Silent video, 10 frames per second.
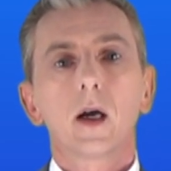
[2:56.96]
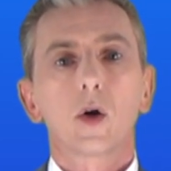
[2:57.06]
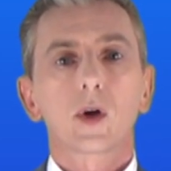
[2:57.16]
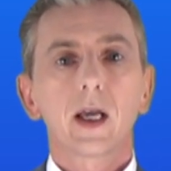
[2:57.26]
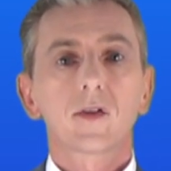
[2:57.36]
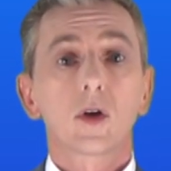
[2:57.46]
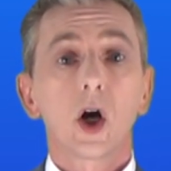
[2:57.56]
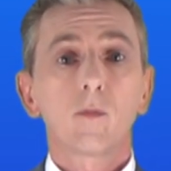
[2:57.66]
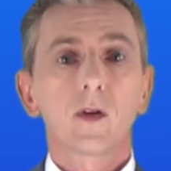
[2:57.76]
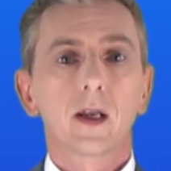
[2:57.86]
Okay, so
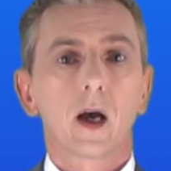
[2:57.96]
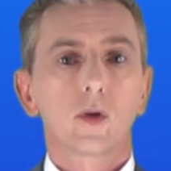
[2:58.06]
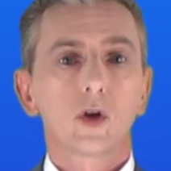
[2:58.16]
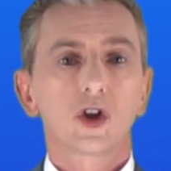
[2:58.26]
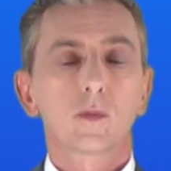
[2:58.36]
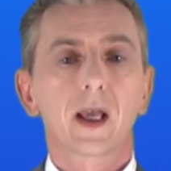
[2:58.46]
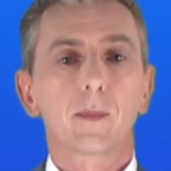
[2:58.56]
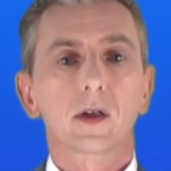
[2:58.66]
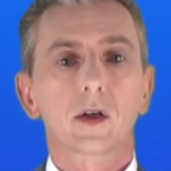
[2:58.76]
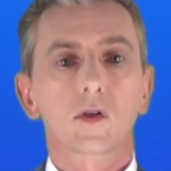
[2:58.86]
hopefully now you should be
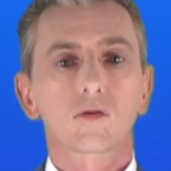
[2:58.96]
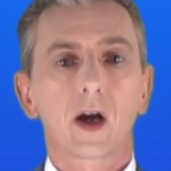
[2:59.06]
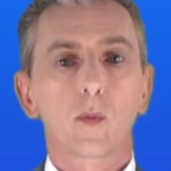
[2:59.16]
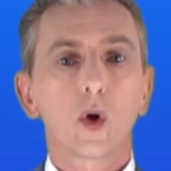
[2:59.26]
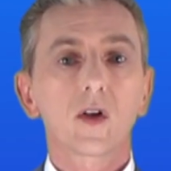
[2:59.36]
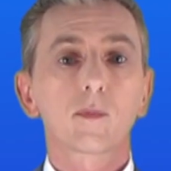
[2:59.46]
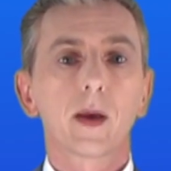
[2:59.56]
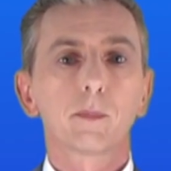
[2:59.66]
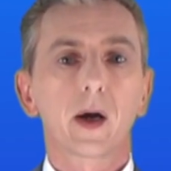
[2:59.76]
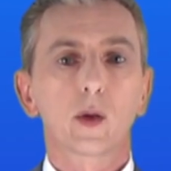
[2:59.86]
able to describe what's
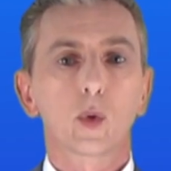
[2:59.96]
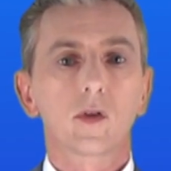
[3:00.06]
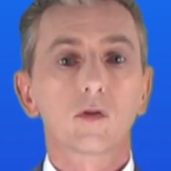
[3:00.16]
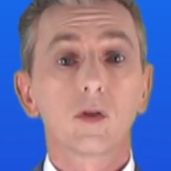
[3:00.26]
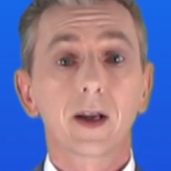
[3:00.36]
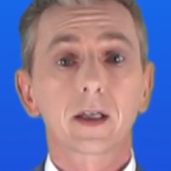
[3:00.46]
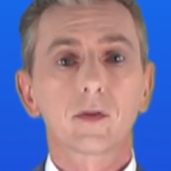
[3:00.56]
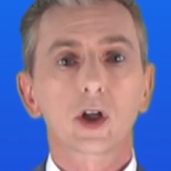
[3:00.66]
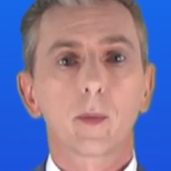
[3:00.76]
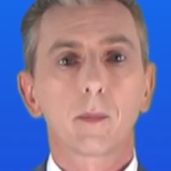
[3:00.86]
meant by the words relative
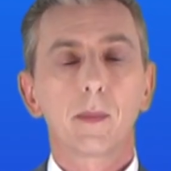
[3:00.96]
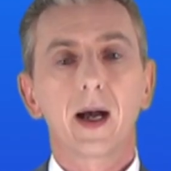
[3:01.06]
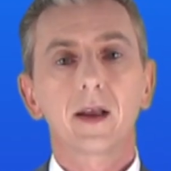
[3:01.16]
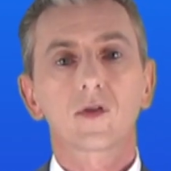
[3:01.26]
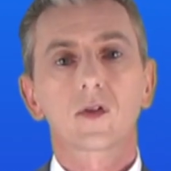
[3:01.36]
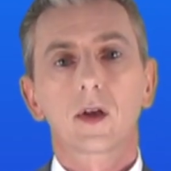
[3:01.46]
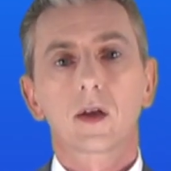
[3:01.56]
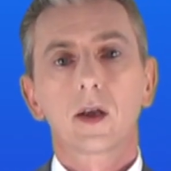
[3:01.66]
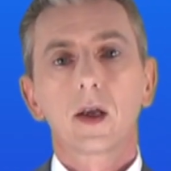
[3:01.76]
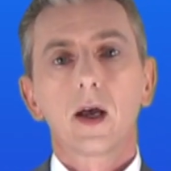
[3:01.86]
atomic mass,
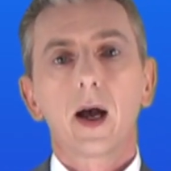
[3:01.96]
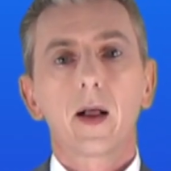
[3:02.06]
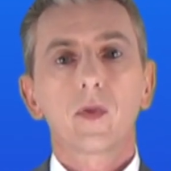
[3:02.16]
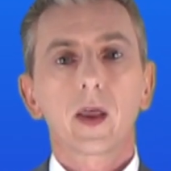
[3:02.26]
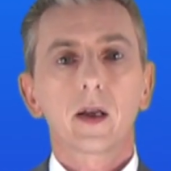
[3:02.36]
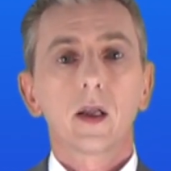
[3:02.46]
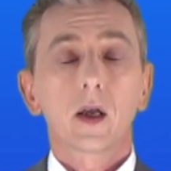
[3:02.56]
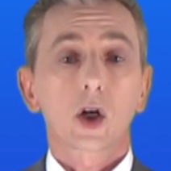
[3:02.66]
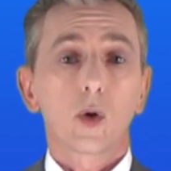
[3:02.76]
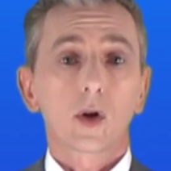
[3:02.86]
and then
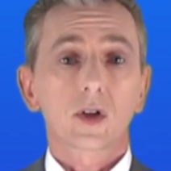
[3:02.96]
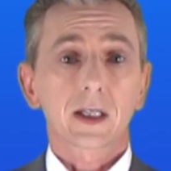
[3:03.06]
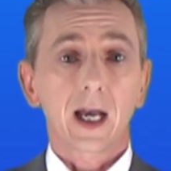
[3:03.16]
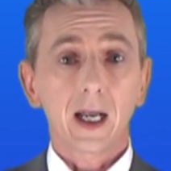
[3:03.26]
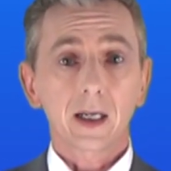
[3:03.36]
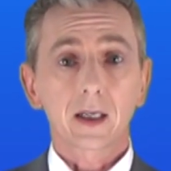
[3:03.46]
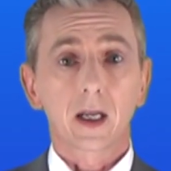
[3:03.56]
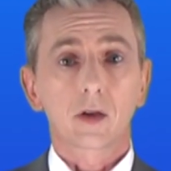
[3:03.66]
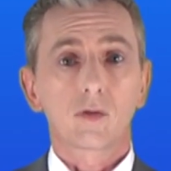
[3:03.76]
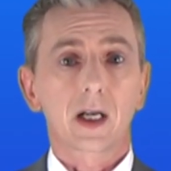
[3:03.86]
go on to
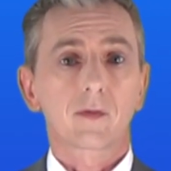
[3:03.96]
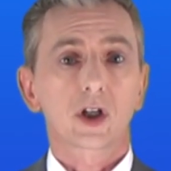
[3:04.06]
calculate the relative